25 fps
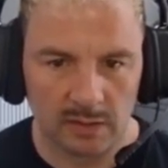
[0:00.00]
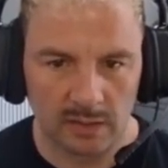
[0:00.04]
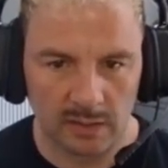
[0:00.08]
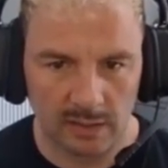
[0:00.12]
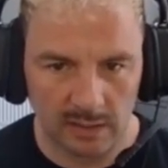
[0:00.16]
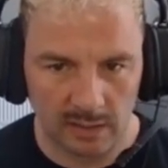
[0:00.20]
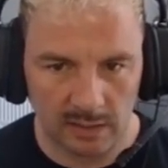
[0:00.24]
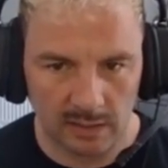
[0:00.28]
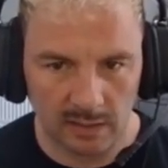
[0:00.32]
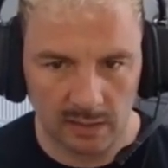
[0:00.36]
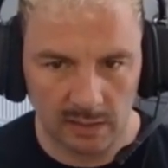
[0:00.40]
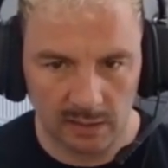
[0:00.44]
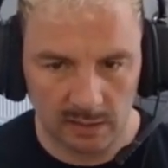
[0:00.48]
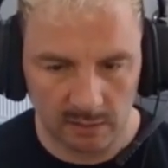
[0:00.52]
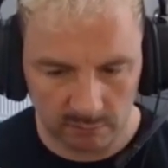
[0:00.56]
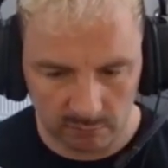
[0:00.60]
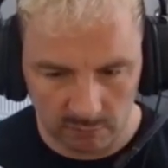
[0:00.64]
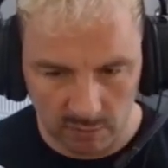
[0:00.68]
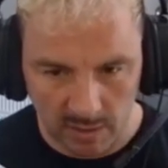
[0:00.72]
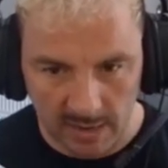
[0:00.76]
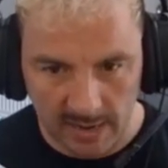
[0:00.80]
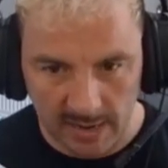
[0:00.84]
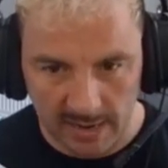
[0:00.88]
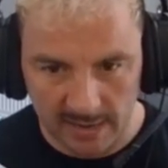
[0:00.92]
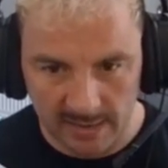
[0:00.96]

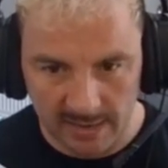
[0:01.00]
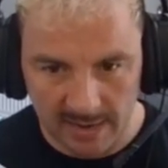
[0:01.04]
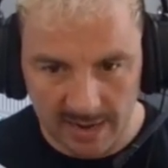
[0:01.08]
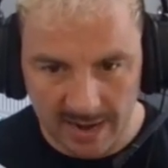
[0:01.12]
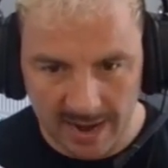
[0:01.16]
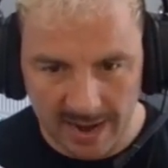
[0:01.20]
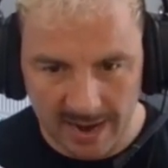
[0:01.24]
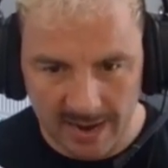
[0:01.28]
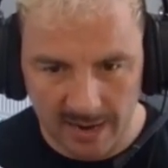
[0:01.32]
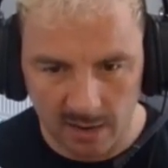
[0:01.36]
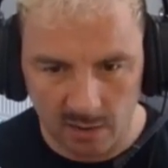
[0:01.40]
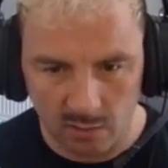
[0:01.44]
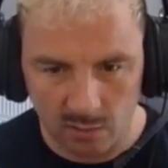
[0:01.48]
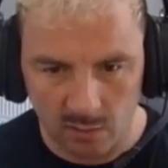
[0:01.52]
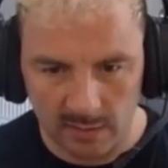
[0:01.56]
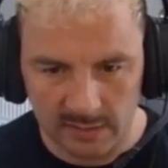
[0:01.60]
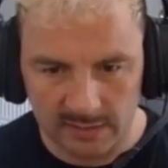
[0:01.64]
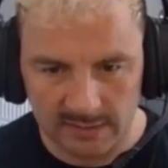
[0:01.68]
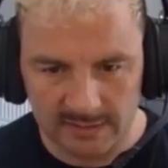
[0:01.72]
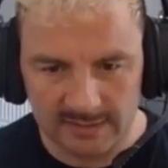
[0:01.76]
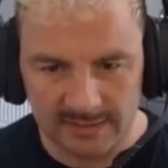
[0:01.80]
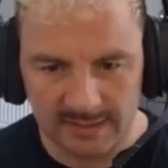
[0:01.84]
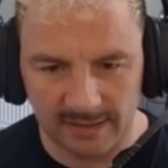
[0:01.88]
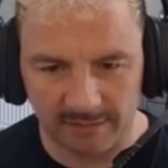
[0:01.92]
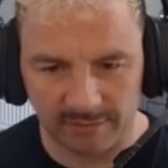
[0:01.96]
Right, and now
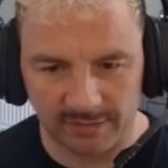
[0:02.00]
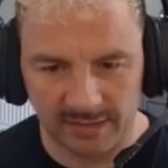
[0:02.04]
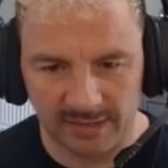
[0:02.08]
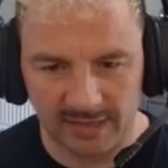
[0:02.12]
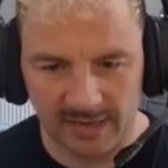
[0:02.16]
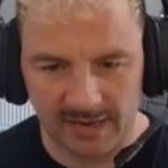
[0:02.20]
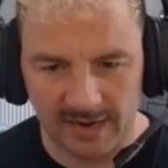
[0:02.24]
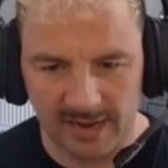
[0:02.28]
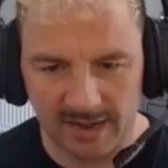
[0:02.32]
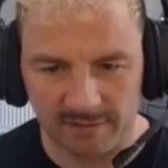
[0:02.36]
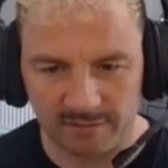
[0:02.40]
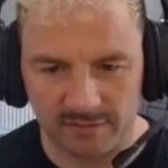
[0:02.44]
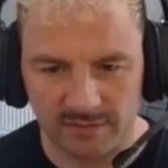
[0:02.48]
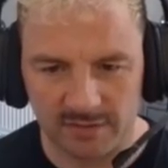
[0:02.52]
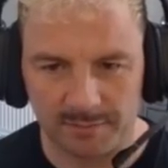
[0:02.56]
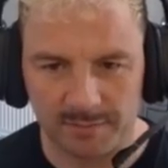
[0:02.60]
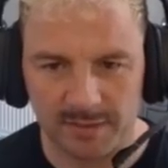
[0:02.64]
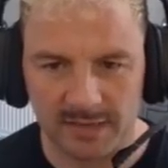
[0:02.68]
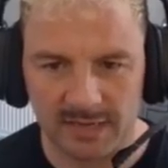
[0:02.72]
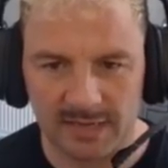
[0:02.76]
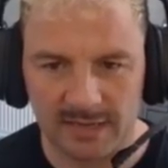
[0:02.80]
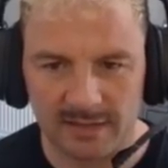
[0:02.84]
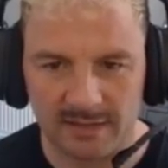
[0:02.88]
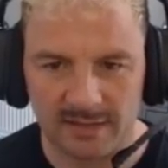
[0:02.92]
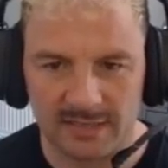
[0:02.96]
it's definitely going to have to
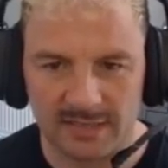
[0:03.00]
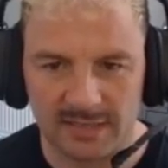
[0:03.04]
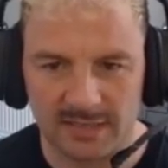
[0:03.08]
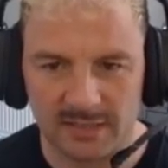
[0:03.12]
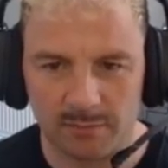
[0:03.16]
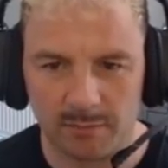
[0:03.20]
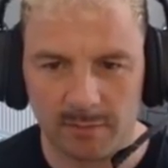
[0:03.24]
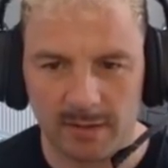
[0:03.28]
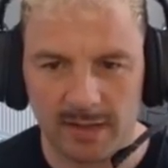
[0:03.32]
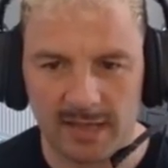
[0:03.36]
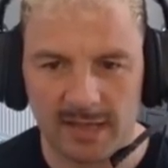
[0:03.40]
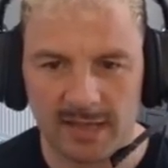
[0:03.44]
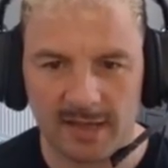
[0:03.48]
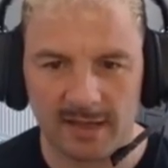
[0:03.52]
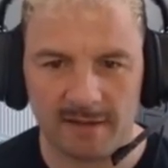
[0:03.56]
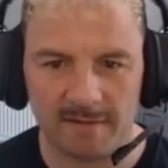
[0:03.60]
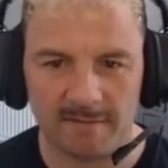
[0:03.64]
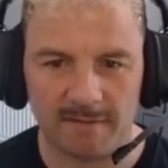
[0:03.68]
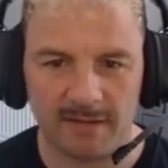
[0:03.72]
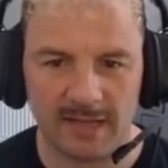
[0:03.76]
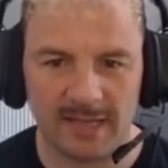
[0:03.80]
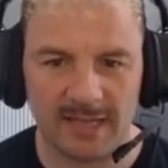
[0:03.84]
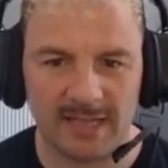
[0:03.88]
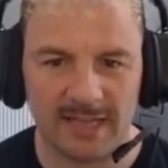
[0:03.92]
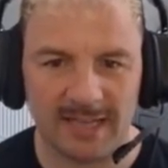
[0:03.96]
be, and this is
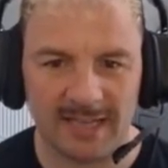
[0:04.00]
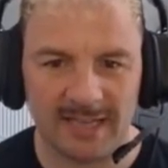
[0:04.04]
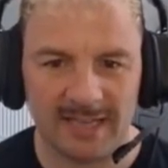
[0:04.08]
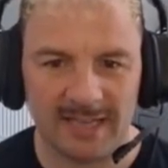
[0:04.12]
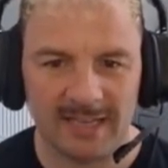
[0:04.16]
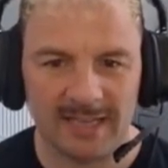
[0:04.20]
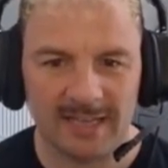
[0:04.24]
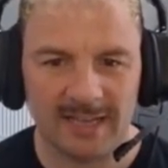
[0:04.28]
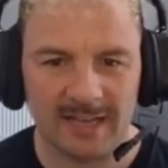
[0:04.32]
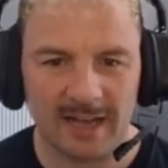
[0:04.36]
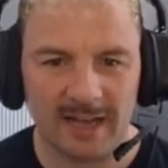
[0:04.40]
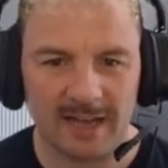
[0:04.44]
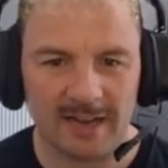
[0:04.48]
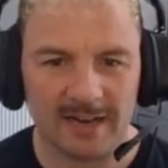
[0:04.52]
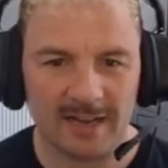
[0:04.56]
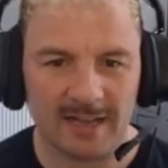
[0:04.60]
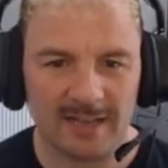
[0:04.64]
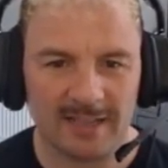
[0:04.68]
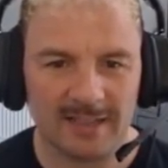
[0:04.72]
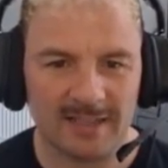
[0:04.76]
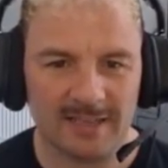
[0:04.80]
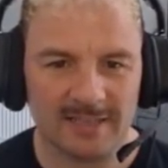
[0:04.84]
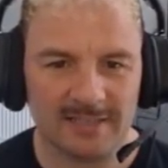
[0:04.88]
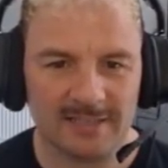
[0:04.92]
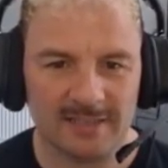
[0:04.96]
where I
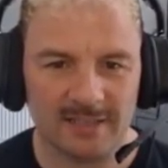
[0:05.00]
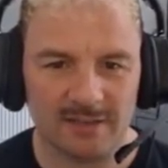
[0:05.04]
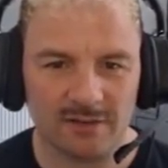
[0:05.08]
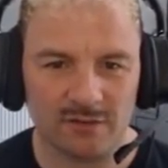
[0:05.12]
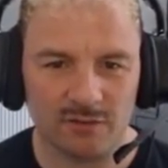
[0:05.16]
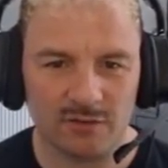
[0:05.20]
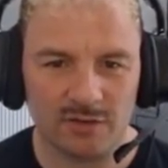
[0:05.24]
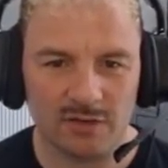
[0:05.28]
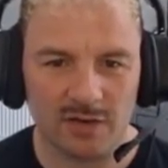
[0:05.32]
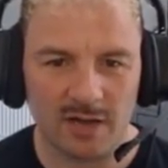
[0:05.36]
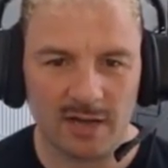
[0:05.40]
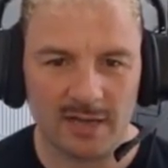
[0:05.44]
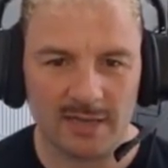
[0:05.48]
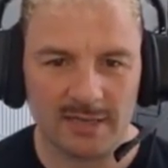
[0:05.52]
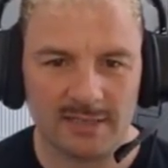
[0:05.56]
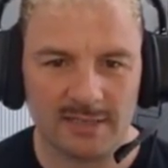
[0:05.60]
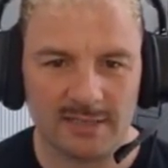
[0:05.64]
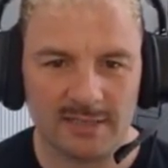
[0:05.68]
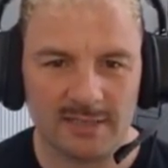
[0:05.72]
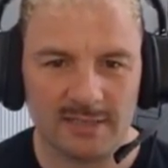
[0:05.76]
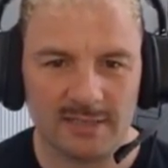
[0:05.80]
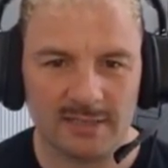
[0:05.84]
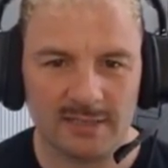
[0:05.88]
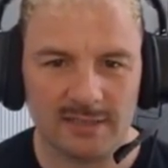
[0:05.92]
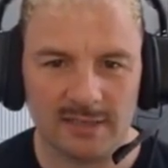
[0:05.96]
like things to look
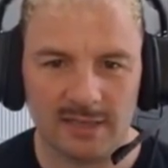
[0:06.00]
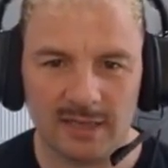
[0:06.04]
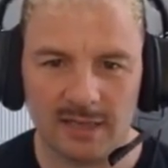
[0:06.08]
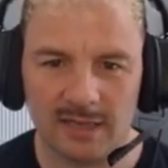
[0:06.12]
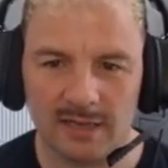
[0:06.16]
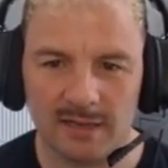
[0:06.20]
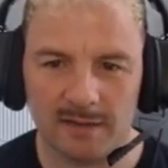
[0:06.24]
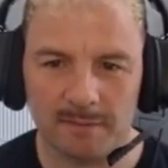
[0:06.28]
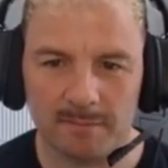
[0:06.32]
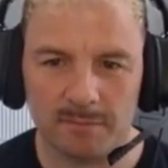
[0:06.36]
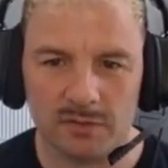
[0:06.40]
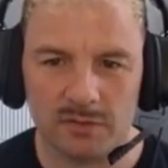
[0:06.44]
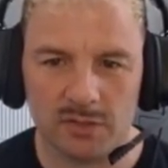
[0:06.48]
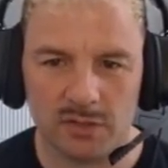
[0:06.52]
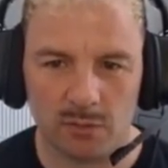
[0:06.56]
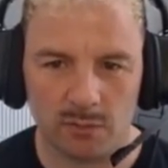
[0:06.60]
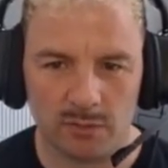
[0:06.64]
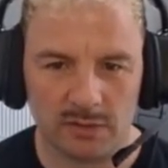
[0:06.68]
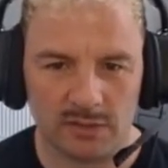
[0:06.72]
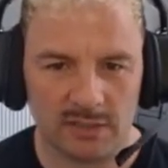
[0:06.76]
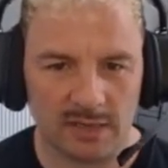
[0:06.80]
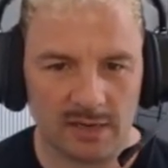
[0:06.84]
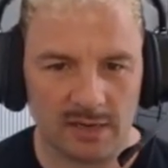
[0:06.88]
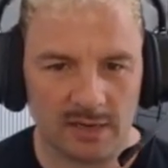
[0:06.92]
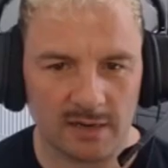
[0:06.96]
nice, so
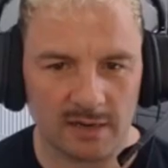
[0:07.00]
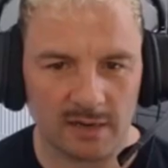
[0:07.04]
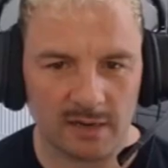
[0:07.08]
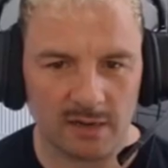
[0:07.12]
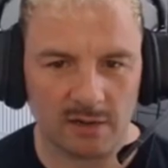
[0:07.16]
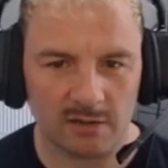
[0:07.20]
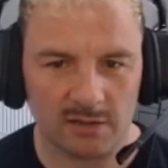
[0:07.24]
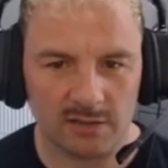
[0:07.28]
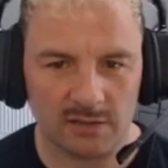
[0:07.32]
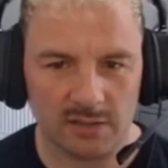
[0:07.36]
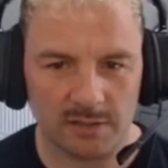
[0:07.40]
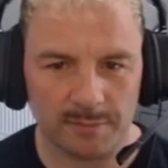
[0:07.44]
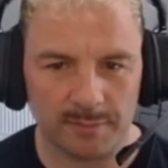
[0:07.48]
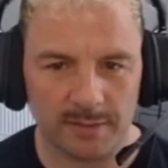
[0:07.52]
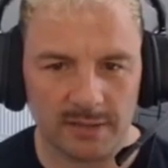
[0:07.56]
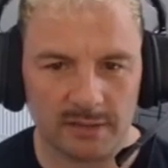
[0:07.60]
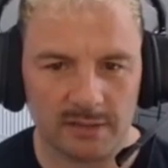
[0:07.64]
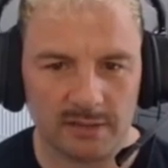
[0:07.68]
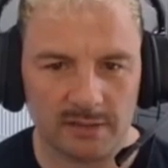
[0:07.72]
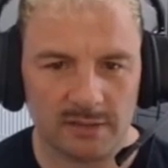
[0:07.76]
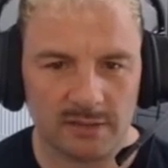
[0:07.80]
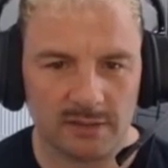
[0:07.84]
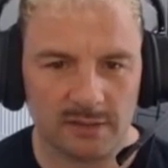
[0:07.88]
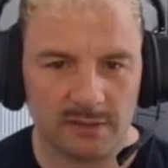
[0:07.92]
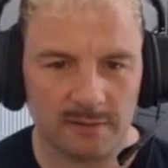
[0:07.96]
it's going to cost a
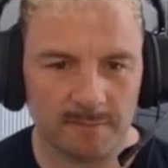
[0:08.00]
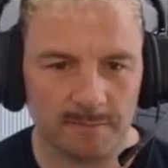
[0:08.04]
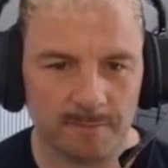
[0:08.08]
bit.